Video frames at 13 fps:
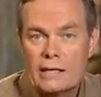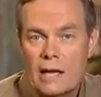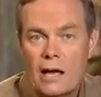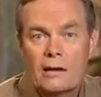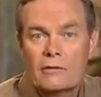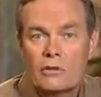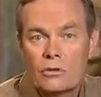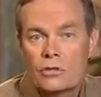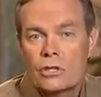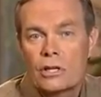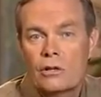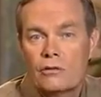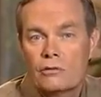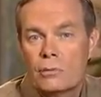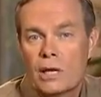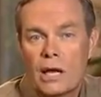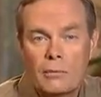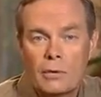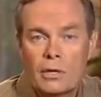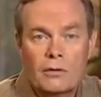not of yourselves," but
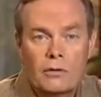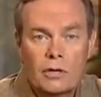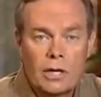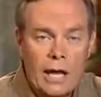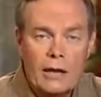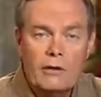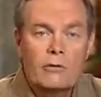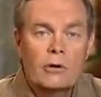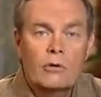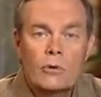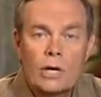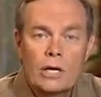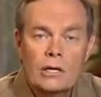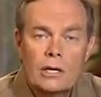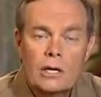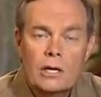I believe an accurate way